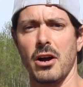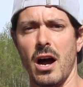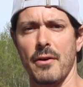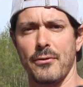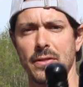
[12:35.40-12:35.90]

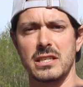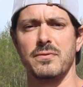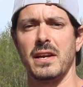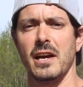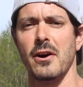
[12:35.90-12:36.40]
off on this
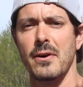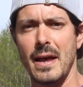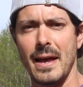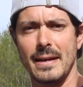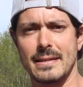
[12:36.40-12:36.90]
video,
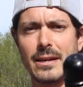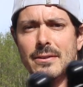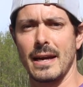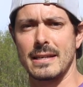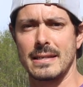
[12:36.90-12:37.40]
and until
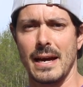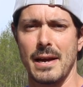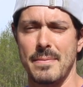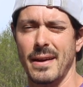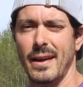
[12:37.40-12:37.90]
next
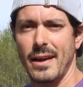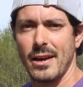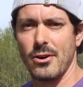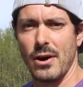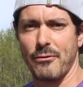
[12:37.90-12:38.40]
time,
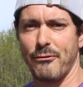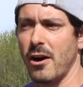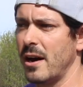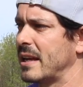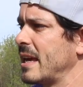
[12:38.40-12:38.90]
go have
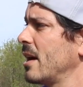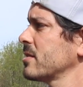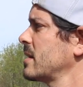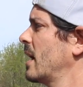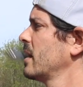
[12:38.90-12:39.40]
fun, get
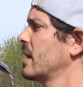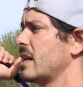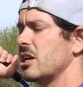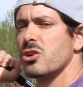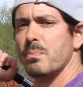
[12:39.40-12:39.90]
outside, let
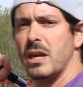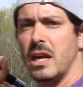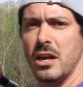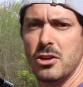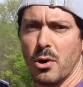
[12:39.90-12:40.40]
nature
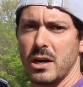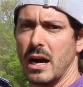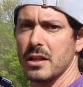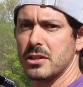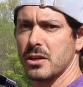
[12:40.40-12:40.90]
be your
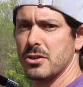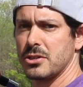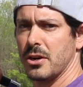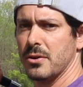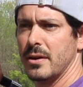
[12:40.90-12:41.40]
Kali
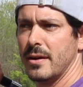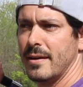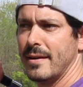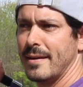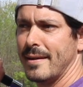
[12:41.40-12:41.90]
dojo,
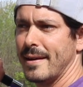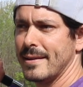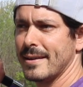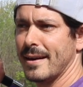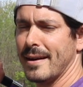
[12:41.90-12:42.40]

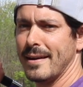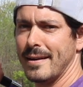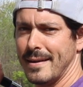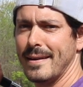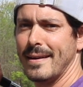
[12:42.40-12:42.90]
and
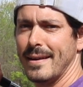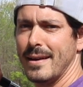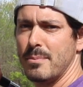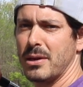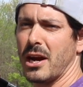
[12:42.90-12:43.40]

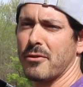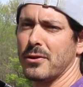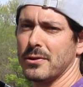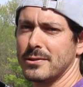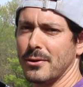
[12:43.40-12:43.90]
be
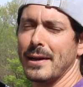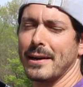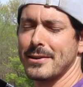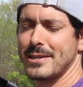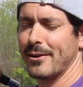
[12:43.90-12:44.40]
careful. Don't
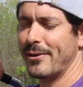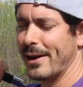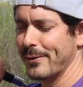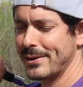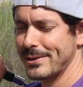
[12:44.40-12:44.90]
knock yourself
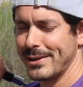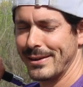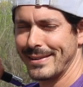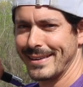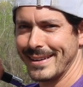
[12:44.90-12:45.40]
out when you train
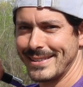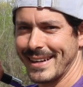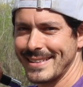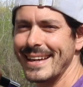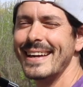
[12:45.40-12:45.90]
with your
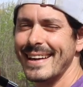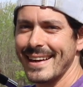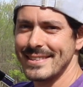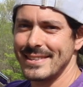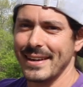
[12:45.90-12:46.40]
nunchucks.
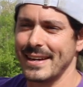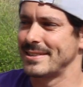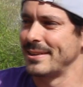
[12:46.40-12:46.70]
I'll see you guys